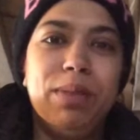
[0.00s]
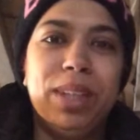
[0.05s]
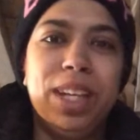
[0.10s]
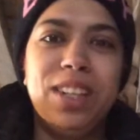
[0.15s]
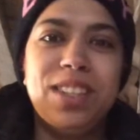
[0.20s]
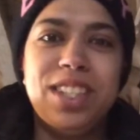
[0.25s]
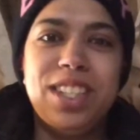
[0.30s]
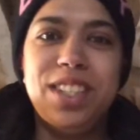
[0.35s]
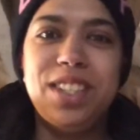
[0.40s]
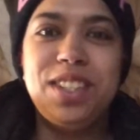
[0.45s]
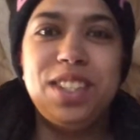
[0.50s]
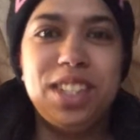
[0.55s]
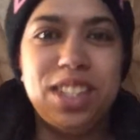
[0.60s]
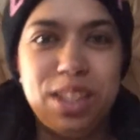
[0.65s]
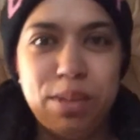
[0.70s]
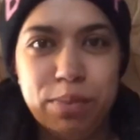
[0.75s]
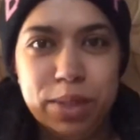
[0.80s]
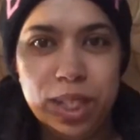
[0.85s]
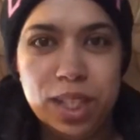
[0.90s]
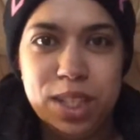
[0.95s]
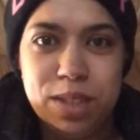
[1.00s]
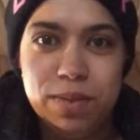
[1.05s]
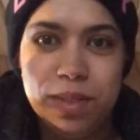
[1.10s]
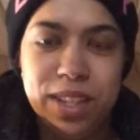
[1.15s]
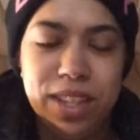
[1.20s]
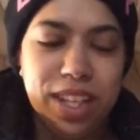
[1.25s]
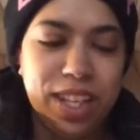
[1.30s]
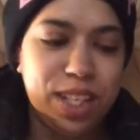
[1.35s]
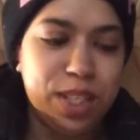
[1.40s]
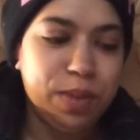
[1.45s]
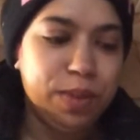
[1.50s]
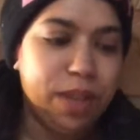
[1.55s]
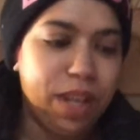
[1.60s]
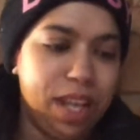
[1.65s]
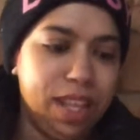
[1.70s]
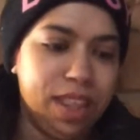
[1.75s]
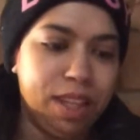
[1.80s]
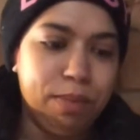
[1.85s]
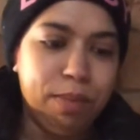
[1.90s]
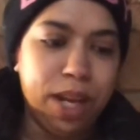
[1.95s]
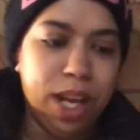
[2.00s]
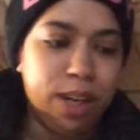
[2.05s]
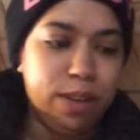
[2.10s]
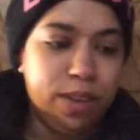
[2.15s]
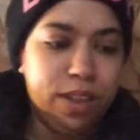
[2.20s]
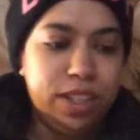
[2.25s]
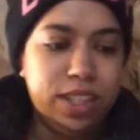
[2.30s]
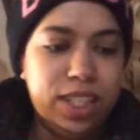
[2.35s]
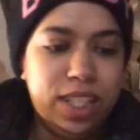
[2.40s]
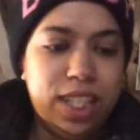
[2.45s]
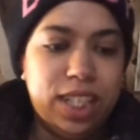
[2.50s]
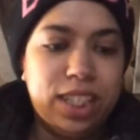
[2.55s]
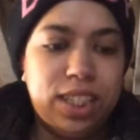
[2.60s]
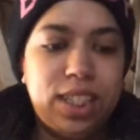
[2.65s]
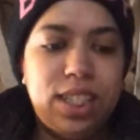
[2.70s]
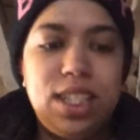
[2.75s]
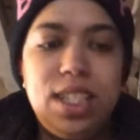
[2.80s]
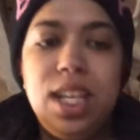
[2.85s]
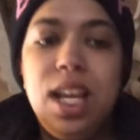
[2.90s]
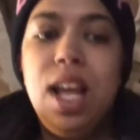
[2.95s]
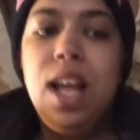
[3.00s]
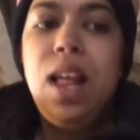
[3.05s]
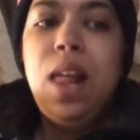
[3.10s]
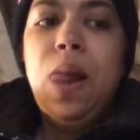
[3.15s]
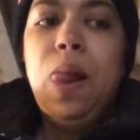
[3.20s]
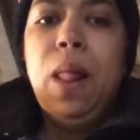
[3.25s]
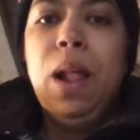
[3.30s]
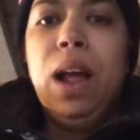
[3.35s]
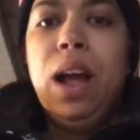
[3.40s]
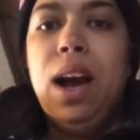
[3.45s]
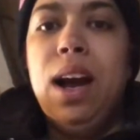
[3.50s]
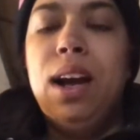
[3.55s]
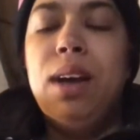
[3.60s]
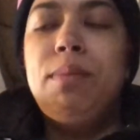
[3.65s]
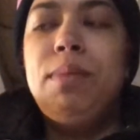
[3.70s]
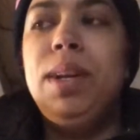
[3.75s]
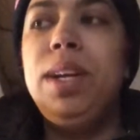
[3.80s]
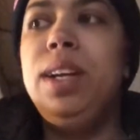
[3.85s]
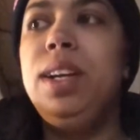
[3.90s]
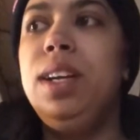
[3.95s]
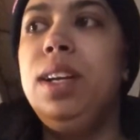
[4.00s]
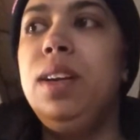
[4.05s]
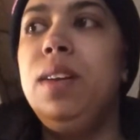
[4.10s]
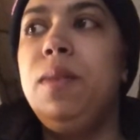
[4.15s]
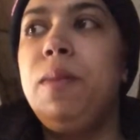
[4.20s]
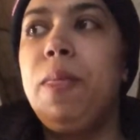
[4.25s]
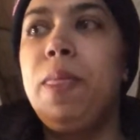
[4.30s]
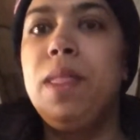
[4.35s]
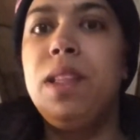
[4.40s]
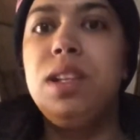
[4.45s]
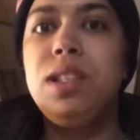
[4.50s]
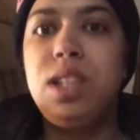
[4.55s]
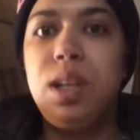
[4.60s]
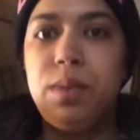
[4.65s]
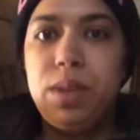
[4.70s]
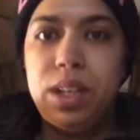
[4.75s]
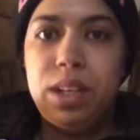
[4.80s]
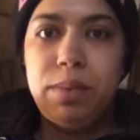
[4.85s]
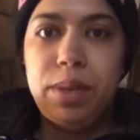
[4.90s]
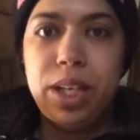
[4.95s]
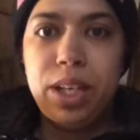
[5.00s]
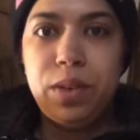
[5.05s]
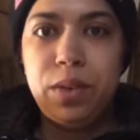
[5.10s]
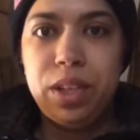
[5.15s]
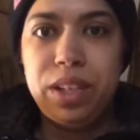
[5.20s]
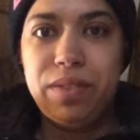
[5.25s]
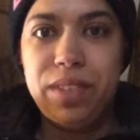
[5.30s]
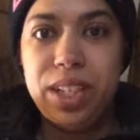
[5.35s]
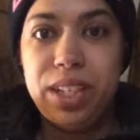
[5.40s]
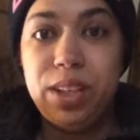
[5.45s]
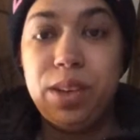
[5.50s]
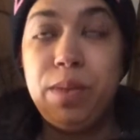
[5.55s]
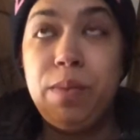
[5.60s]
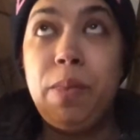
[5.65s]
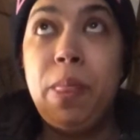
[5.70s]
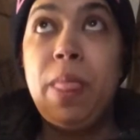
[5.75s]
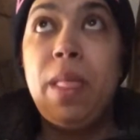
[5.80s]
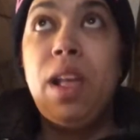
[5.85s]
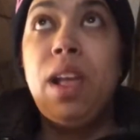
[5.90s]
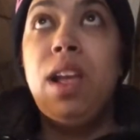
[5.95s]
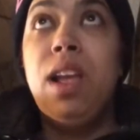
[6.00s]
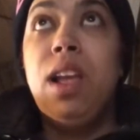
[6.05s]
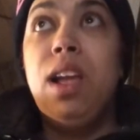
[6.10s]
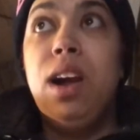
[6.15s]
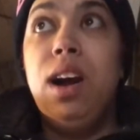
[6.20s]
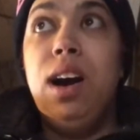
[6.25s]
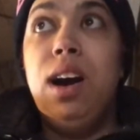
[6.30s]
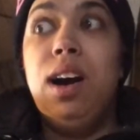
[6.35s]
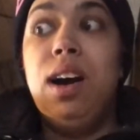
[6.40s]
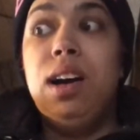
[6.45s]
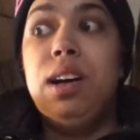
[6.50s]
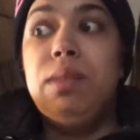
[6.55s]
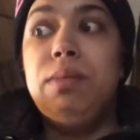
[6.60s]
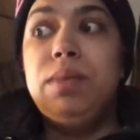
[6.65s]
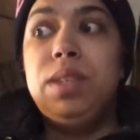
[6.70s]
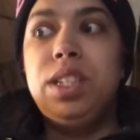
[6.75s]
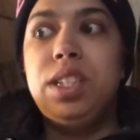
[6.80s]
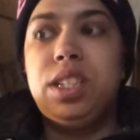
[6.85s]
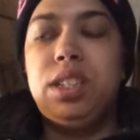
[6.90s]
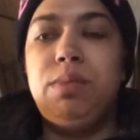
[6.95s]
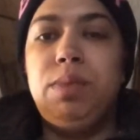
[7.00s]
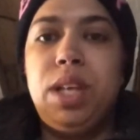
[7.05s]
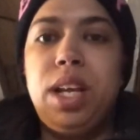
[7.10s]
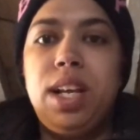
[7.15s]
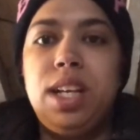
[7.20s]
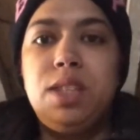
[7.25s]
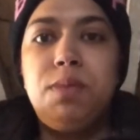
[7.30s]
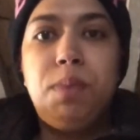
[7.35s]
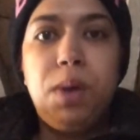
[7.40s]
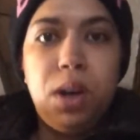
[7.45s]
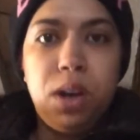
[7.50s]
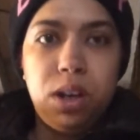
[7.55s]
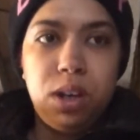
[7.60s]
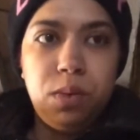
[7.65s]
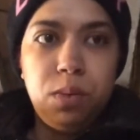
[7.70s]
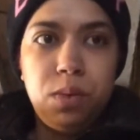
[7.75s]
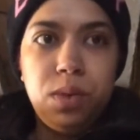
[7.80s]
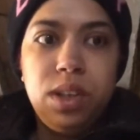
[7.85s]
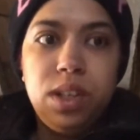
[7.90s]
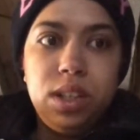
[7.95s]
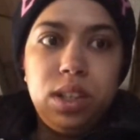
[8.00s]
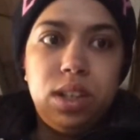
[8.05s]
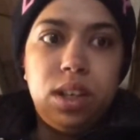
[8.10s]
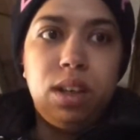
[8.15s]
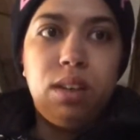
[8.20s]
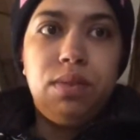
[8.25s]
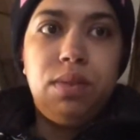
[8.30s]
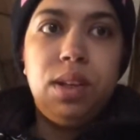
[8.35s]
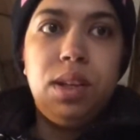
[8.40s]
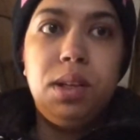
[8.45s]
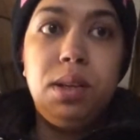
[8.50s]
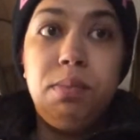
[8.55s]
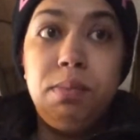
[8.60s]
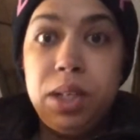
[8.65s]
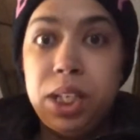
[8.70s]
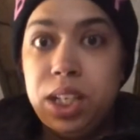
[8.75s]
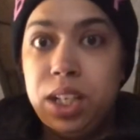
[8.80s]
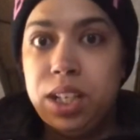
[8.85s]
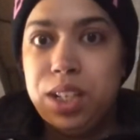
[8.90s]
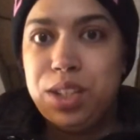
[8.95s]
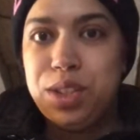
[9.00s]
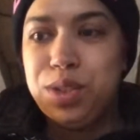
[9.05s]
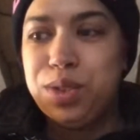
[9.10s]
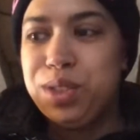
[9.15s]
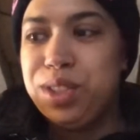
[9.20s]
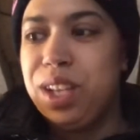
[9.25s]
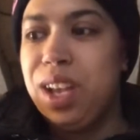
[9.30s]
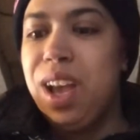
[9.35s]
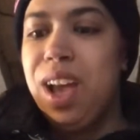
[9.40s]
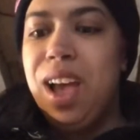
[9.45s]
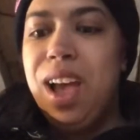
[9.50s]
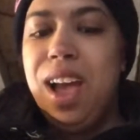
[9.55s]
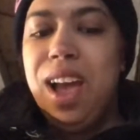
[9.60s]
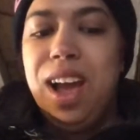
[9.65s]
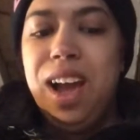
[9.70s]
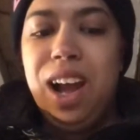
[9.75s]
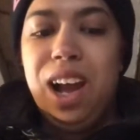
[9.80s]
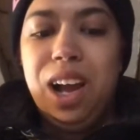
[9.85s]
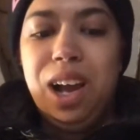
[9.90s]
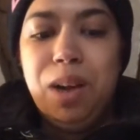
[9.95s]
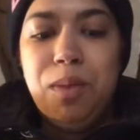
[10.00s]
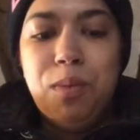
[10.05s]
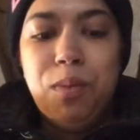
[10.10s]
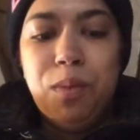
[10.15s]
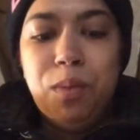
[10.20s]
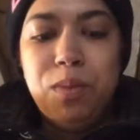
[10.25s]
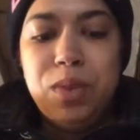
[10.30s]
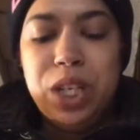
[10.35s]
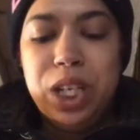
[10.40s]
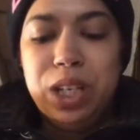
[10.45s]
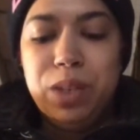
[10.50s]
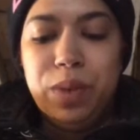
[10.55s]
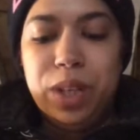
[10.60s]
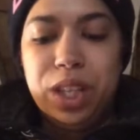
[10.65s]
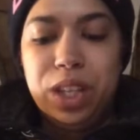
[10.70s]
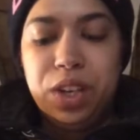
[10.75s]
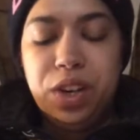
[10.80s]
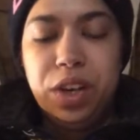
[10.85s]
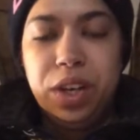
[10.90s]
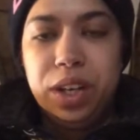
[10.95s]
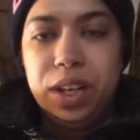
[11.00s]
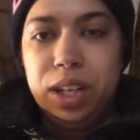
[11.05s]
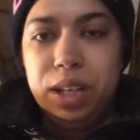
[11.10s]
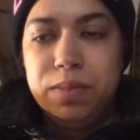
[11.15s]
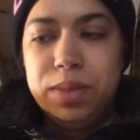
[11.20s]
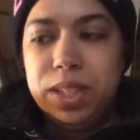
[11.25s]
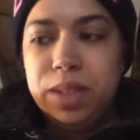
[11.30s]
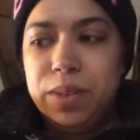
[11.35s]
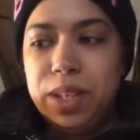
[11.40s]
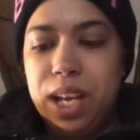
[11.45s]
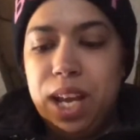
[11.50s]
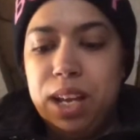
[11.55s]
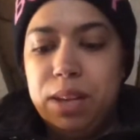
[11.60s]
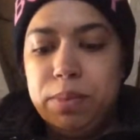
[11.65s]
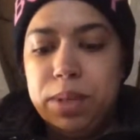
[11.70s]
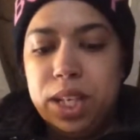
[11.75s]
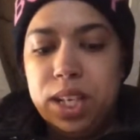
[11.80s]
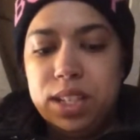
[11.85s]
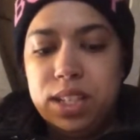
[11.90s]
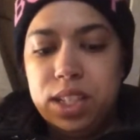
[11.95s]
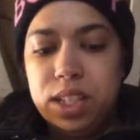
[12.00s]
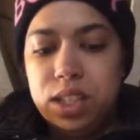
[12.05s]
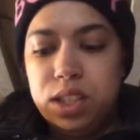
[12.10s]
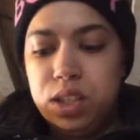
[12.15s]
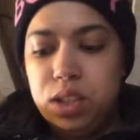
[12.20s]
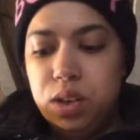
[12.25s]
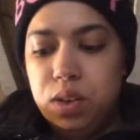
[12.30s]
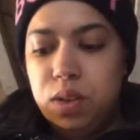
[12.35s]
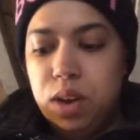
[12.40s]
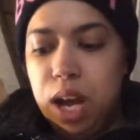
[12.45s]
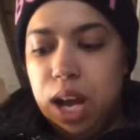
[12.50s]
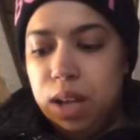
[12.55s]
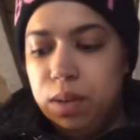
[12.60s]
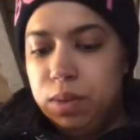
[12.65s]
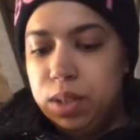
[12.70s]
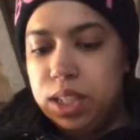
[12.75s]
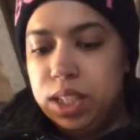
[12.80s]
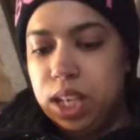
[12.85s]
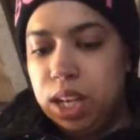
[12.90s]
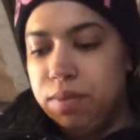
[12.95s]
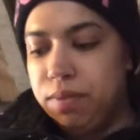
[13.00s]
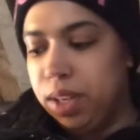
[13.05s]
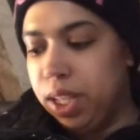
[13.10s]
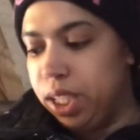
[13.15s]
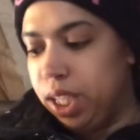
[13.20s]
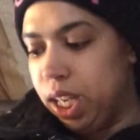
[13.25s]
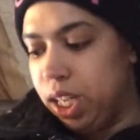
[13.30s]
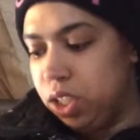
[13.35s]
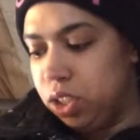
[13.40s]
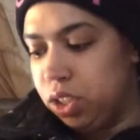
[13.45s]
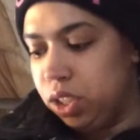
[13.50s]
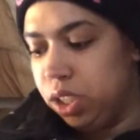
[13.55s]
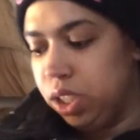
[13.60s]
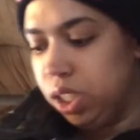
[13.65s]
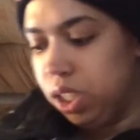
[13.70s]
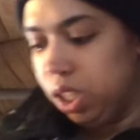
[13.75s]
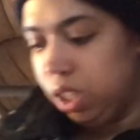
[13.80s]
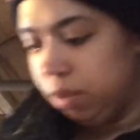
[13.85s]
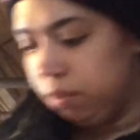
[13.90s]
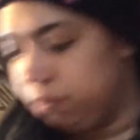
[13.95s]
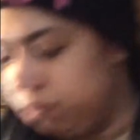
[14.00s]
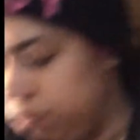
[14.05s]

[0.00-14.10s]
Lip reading: me, I'm downstairs in the basement. That's why the background is like this. So I wanted to make a quick video. This is gonna be, I guess, part one of money issues, dealing with narcolepsy, with cataplexy. So I was financially